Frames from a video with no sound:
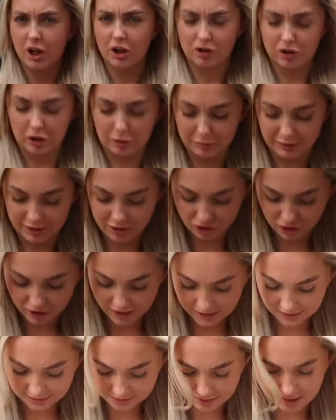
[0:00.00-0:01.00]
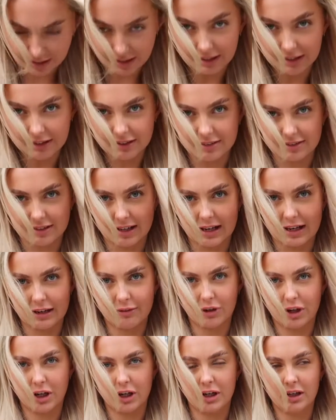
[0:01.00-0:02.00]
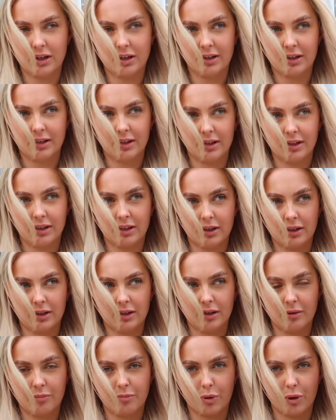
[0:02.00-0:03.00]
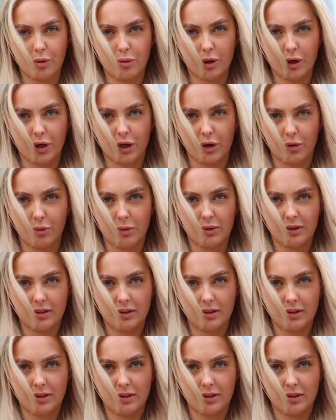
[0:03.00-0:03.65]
So, my jeans are Zara, Boohoo,